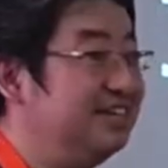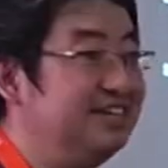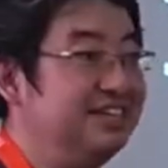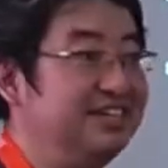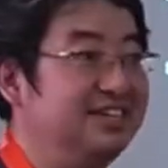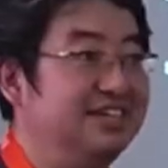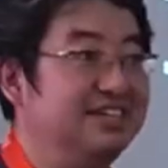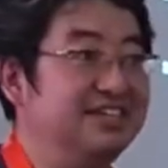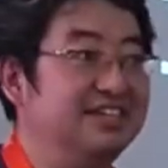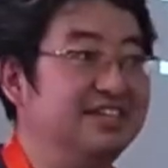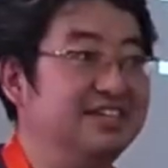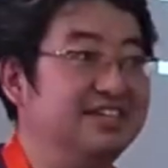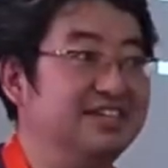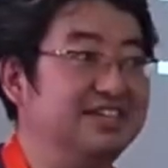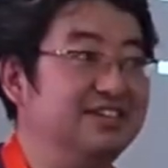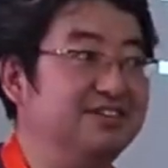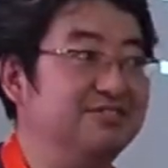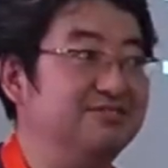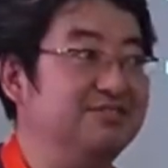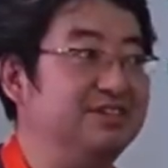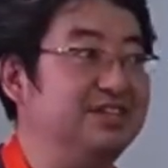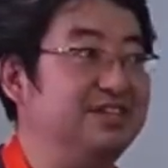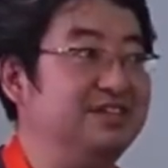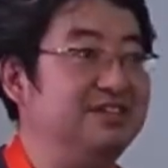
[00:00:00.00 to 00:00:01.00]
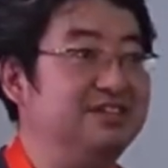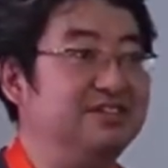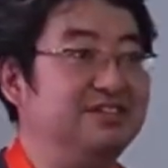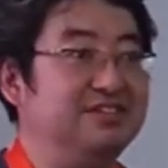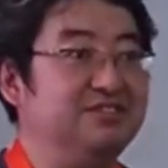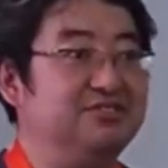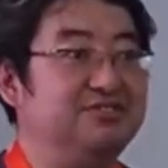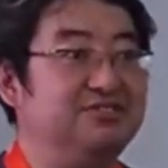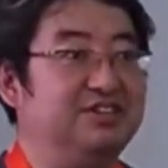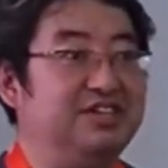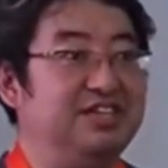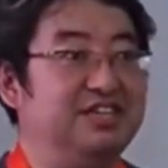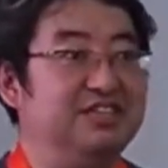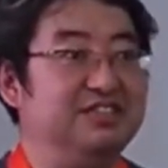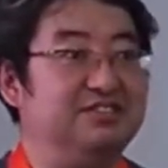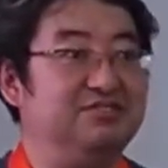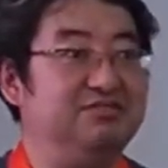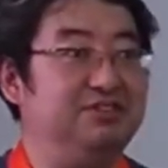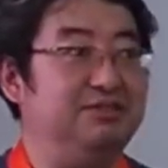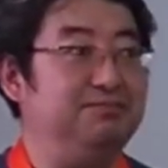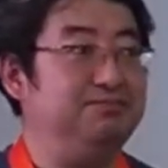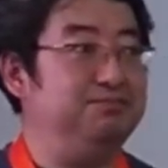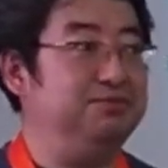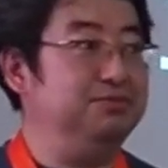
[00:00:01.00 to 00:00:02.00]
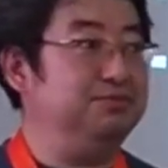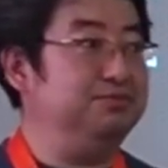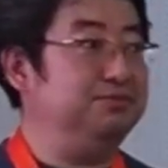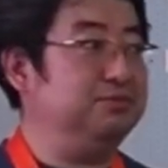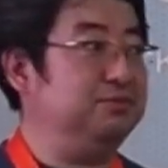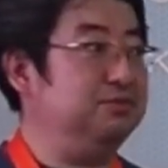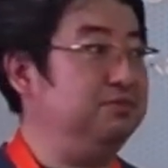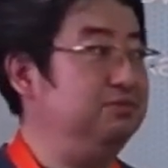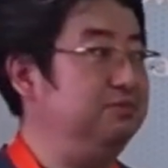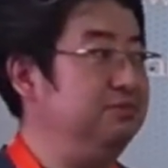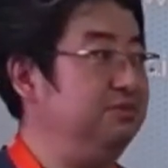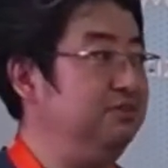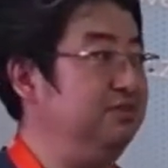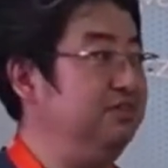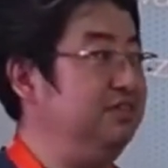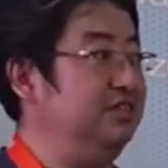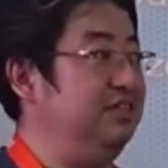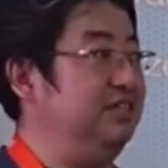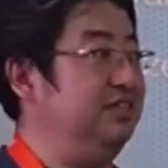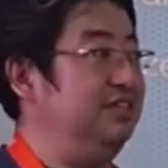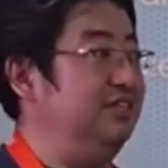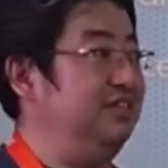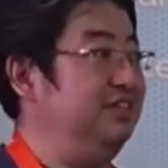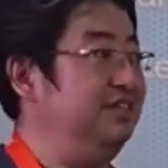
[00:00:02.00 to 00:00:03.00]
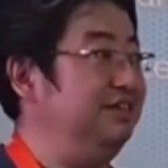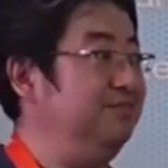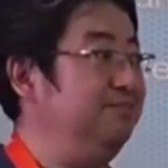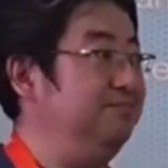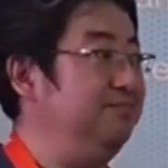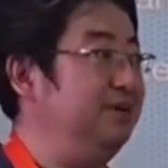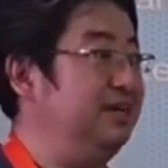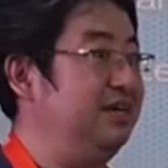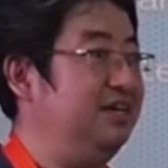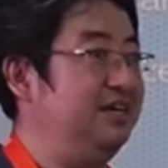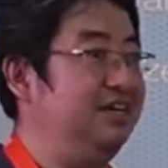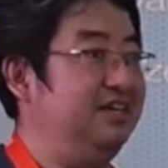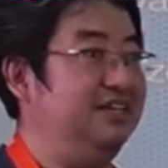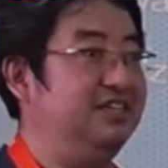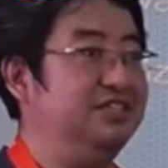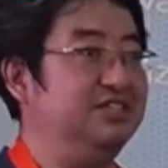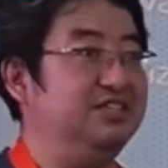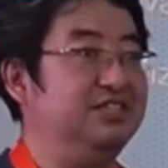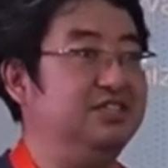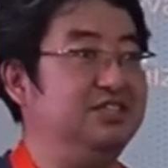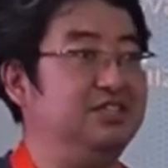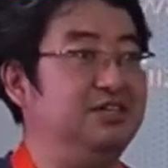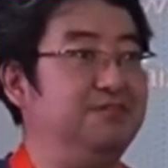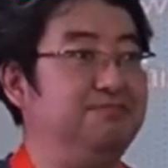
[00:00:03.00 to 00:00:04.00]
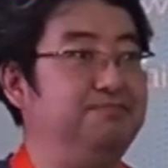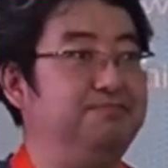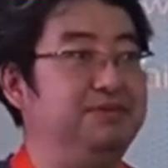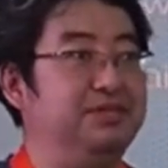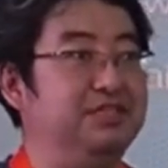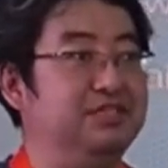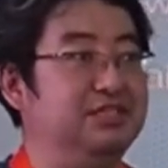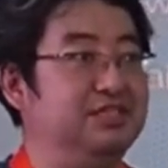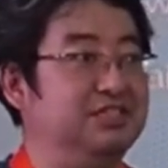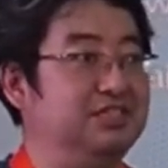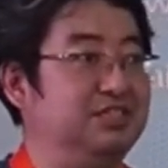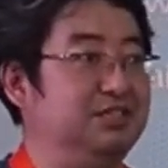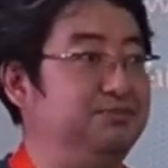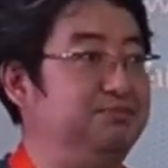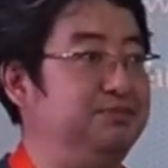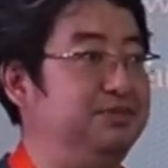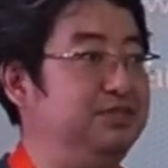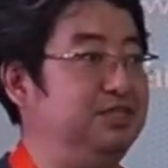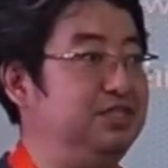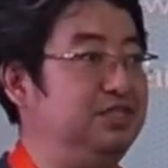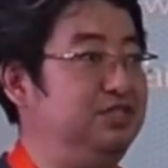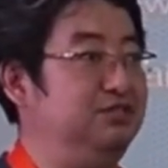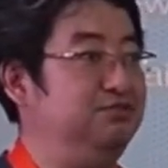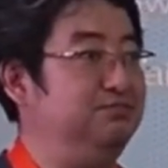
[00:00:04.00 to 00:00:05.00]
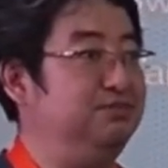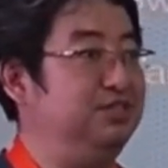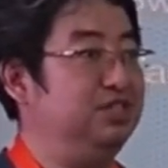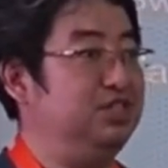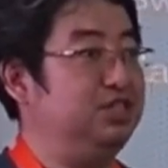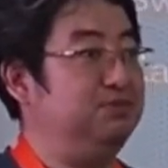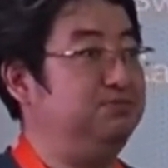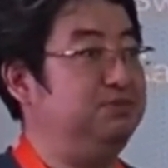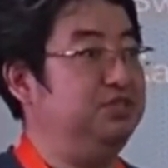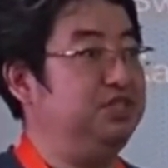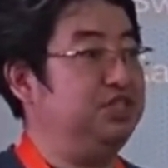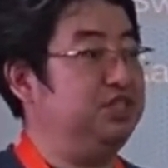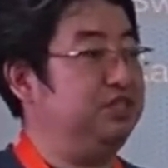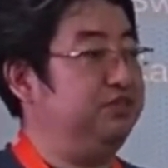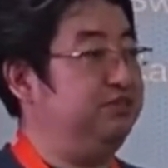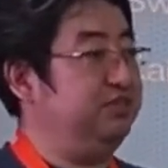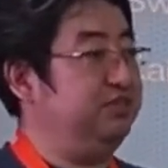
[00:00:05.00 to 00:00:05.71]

we try to improve quality by stopping too much specialization.